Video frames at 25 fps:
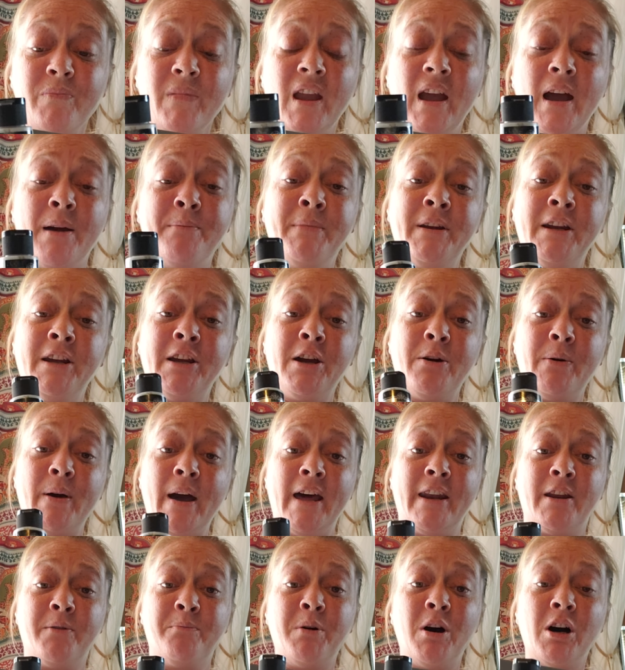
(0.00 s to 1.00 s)
I'm going to go
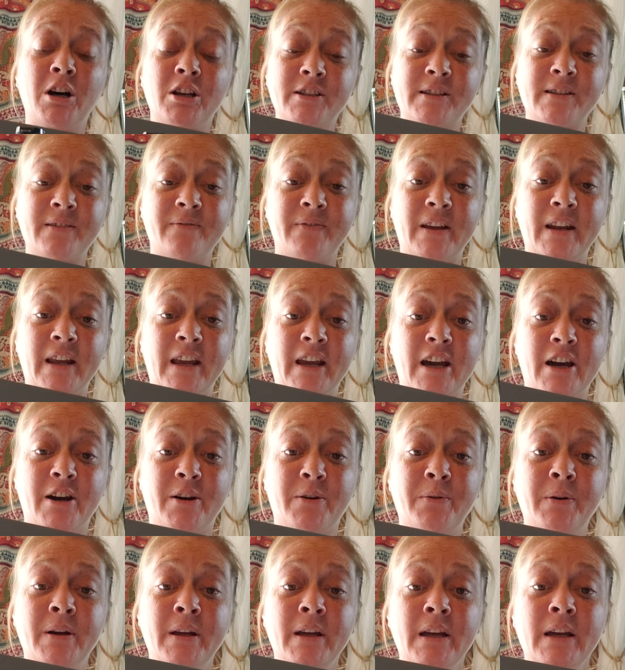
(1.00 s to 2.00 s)
ahead and pause the
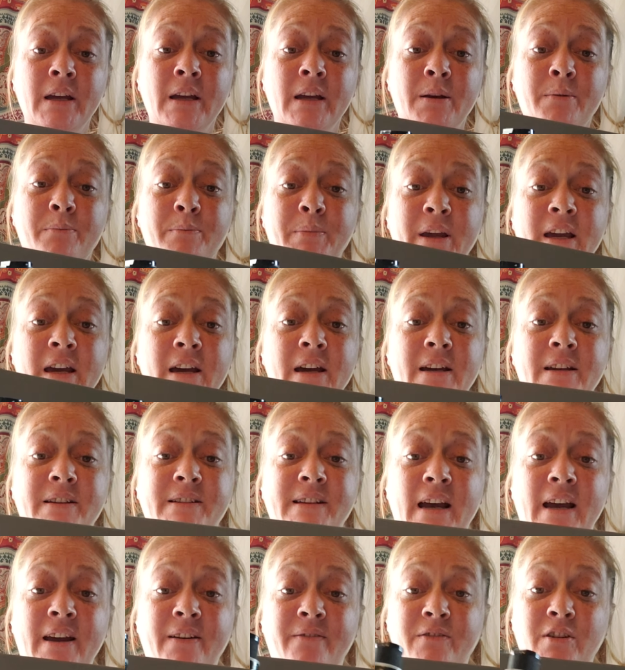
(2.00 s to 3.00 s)
video
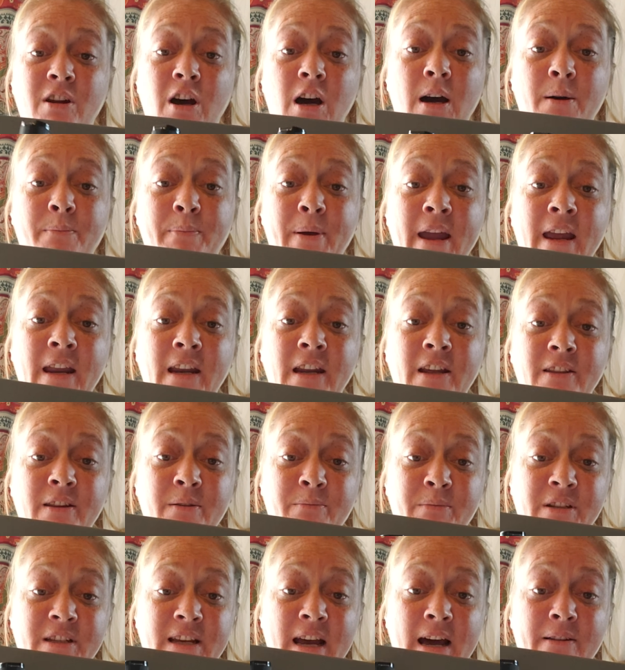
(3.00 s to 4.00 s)
because I have not painted the
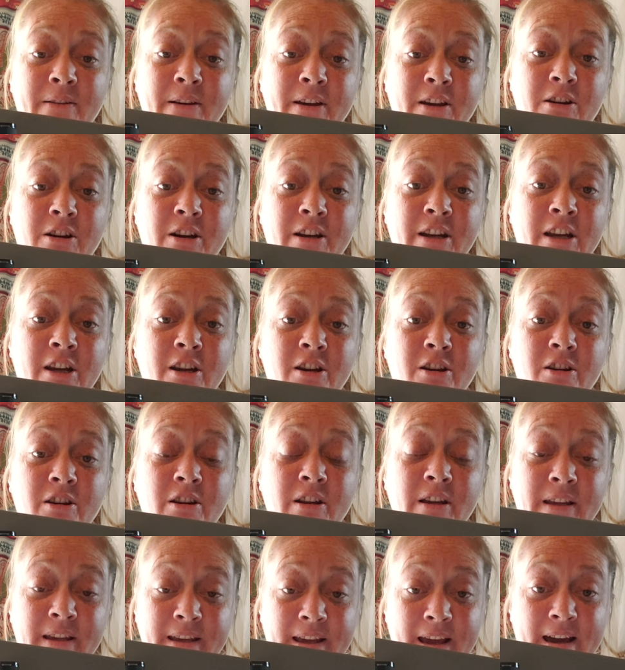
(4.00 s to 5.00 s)
metallic on
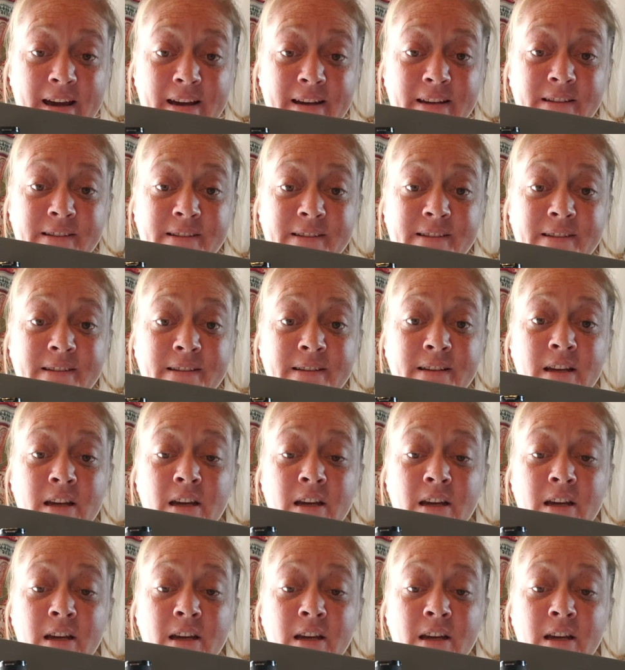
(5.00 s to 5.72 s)
here yet.